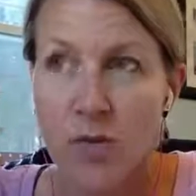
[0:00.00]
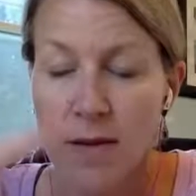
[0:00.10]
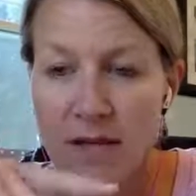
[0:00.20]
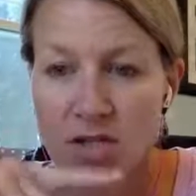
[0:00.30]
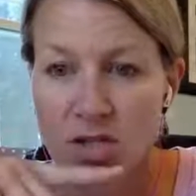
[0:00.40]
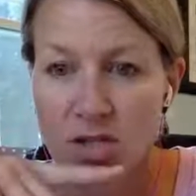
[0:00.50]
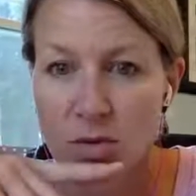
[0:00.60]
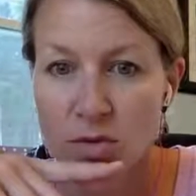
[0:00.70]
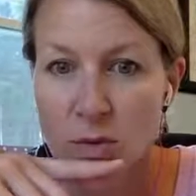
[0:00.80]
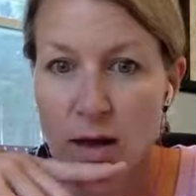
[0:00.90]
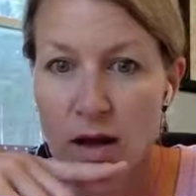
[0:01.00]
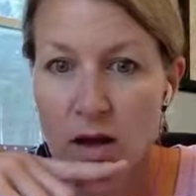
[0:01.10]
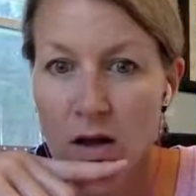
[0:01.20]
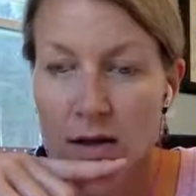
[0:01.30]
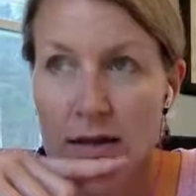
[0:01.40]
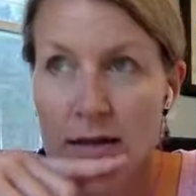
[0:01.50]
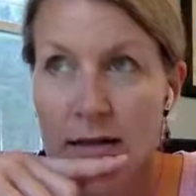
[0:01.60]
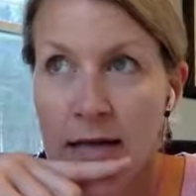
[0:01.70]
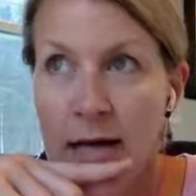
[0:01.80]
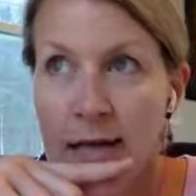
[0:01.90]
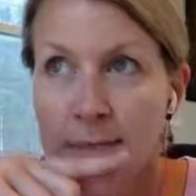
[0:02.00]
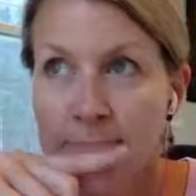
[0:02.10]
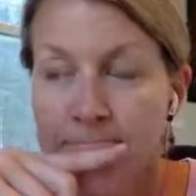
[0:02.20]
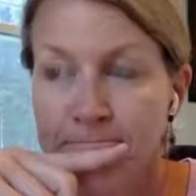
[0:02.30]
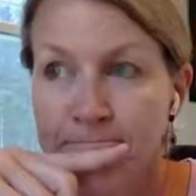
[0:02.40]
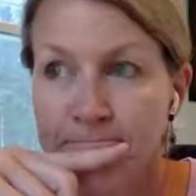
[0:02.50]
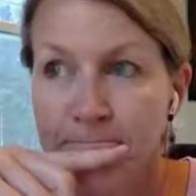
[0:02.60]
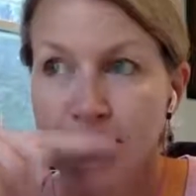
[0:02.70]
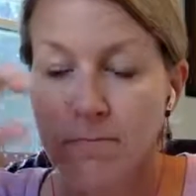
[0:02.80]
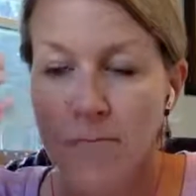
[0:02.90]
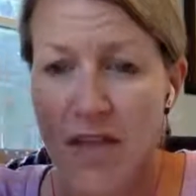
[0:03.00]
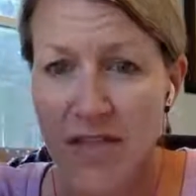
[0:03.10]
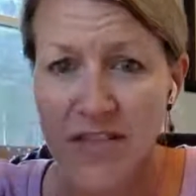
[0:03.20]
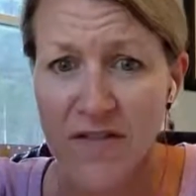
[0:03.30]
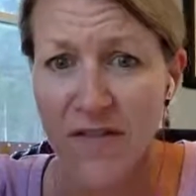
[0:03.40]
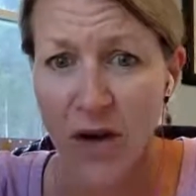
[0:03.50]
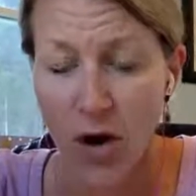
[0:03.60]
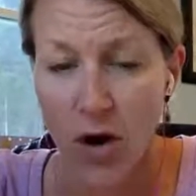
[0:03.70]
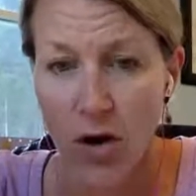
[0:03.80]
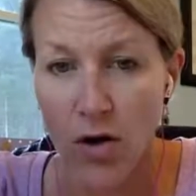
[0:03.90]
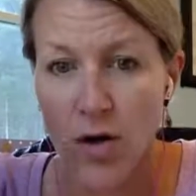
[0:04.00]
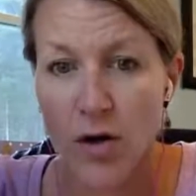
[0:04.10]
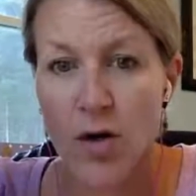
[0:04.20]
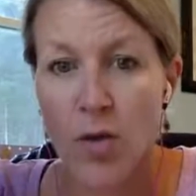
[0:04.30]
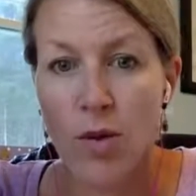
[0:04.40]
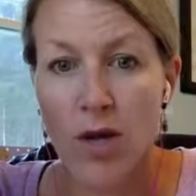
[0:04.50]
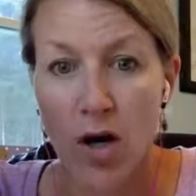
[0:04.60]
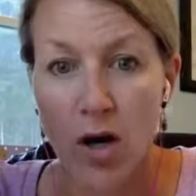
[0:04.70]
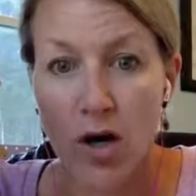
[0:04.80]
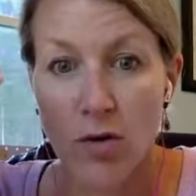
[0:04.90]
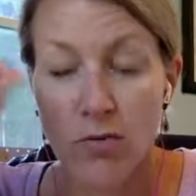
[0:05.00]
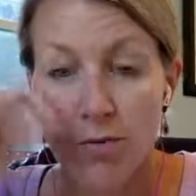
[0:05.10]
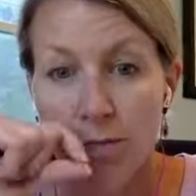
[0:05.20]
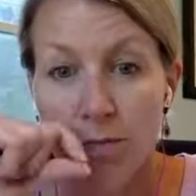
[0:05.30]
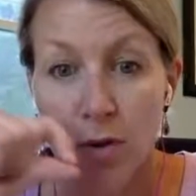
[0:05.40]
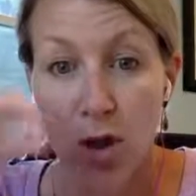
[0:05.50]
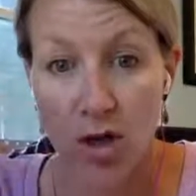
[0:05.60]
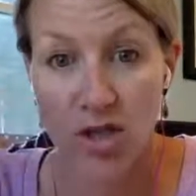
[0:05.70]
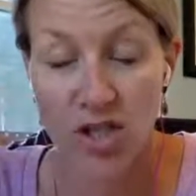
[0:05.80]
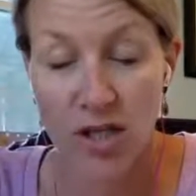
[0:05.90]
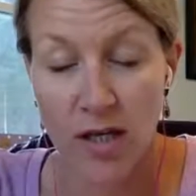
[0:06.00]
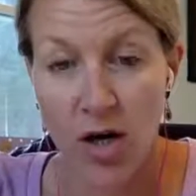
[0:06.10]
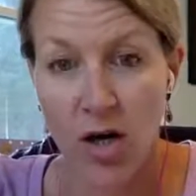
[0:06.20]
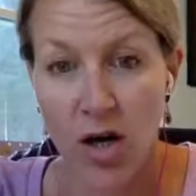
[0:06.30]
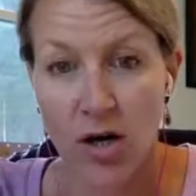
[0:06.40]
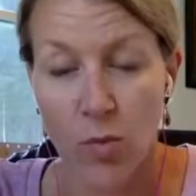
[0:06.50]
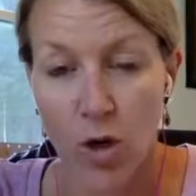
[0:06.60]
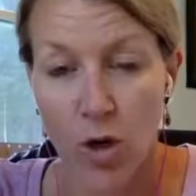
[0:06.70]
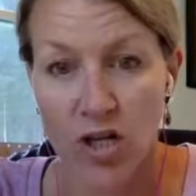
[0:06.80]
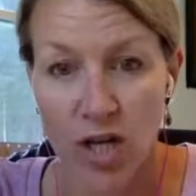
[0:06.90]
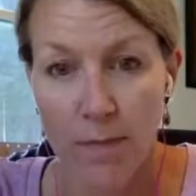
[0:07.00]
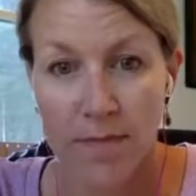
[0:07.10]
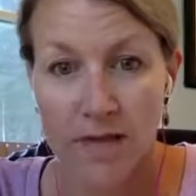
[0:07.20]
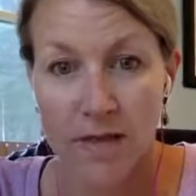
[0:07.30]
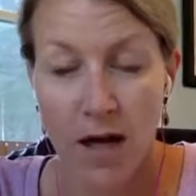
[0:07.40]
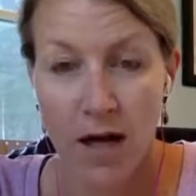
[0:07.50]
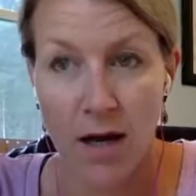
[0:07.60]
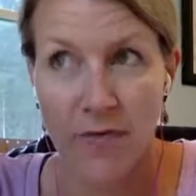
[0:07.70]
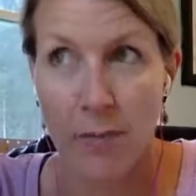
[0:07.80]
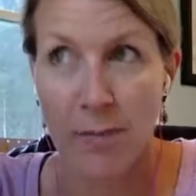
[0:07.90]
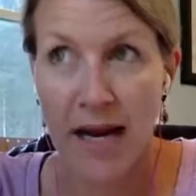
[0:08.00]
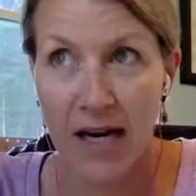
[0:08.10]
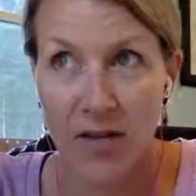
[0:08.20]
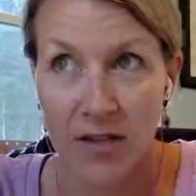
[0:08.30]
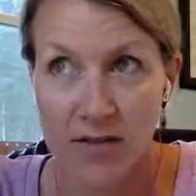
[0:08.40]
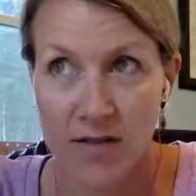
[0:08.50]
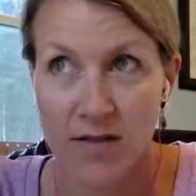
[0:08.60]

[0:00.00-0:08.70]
did want to mention to you as well, in this fall, we are launching our workshops for parents